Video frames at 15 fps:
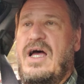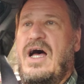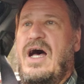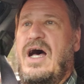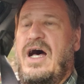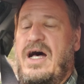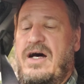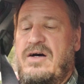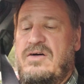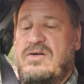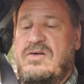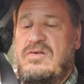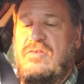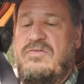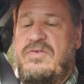Uh,
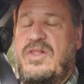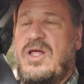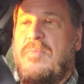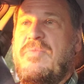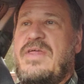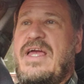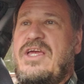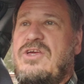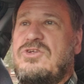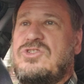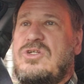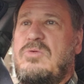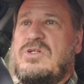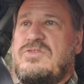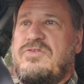Willem, thank you
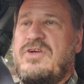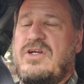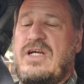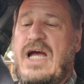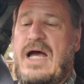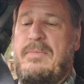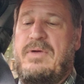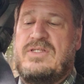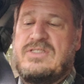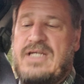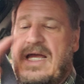so much for your comments.